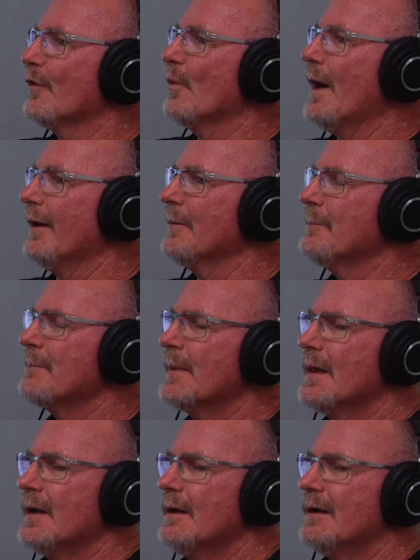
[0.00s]
for a while.
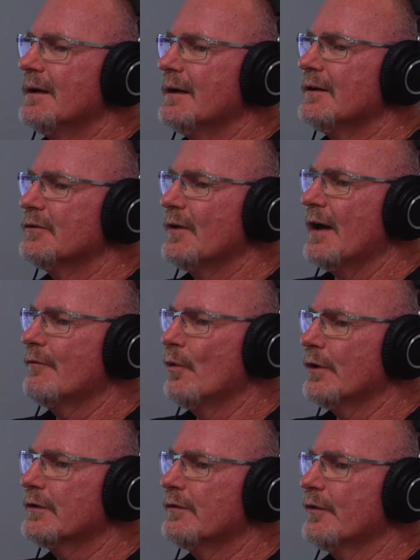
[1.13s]
So I've
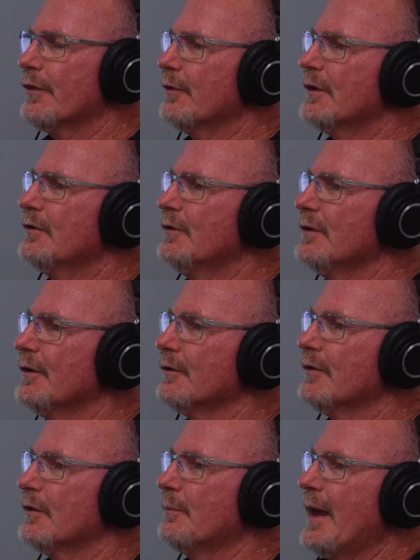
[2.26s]
worked for 32
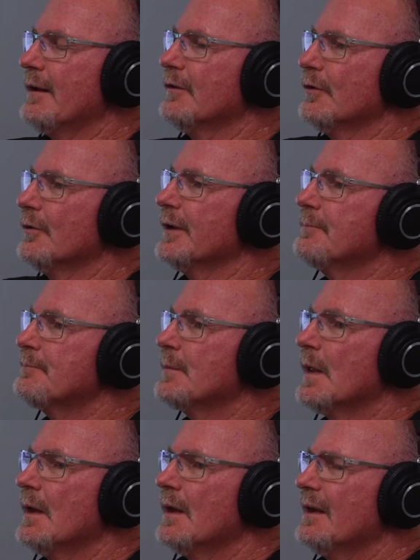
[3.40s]
years as a patent attorney.
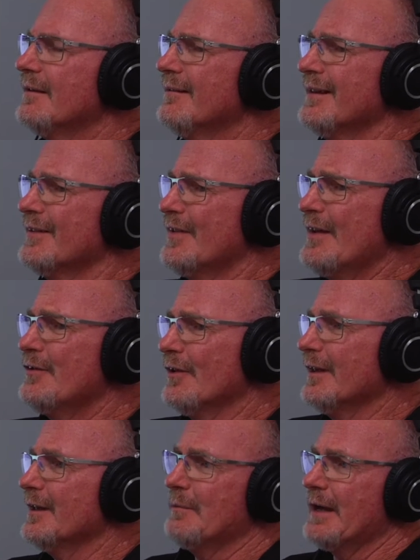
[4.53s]
And
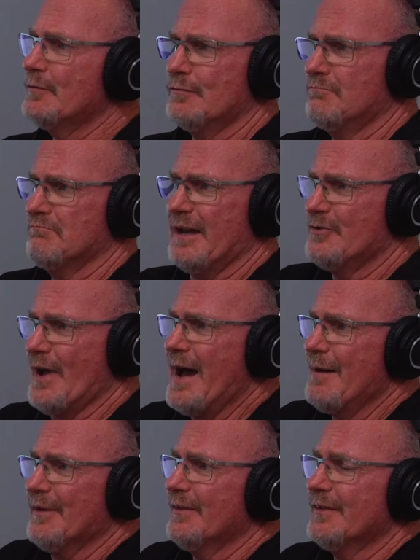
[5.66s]
essentially my
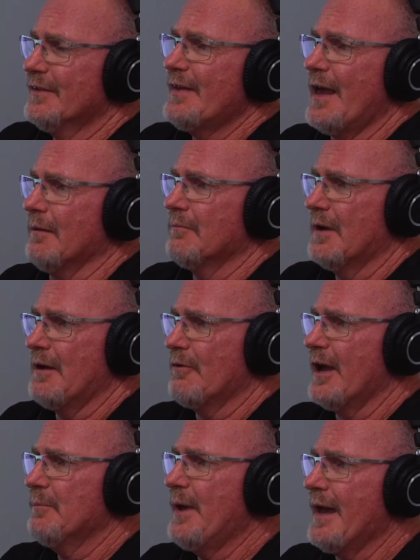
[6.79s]
job is the same. I
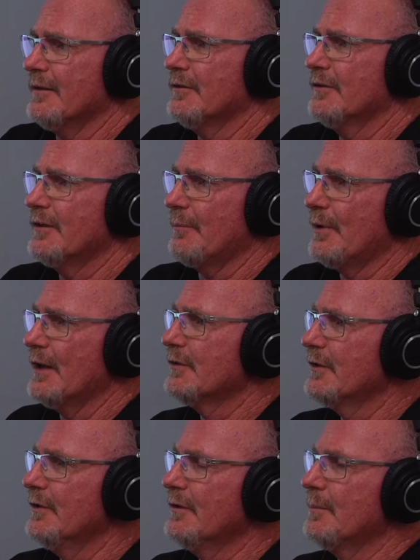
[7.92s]
write patents, I
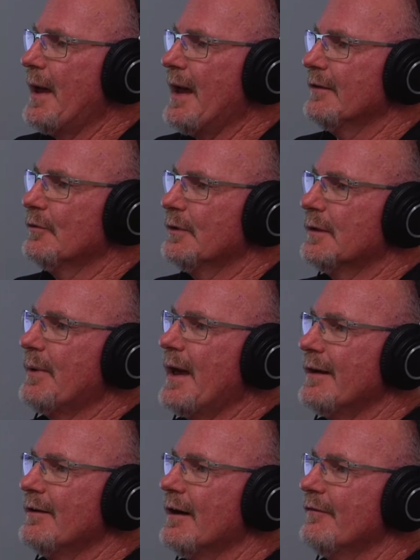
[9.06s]
prosecute the patents with the
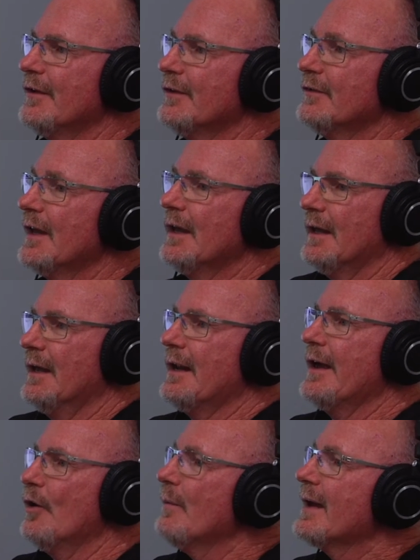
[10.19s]
patent office, and I
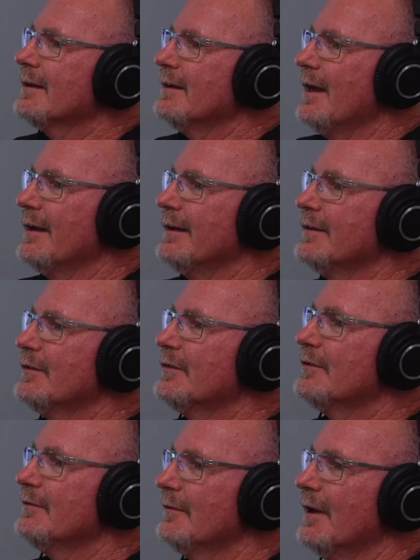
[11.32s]
help my
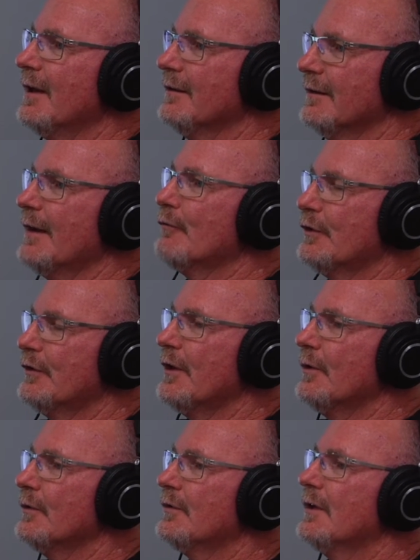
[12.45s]
clients leverage
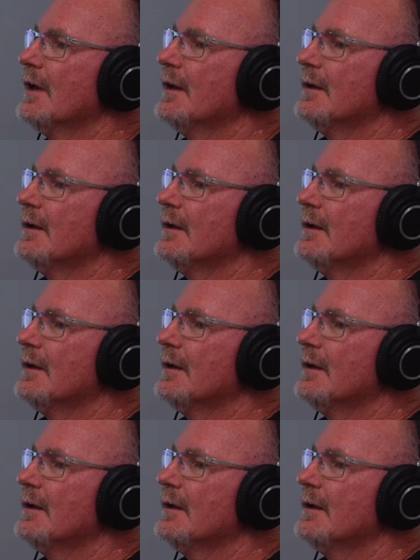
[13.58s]
those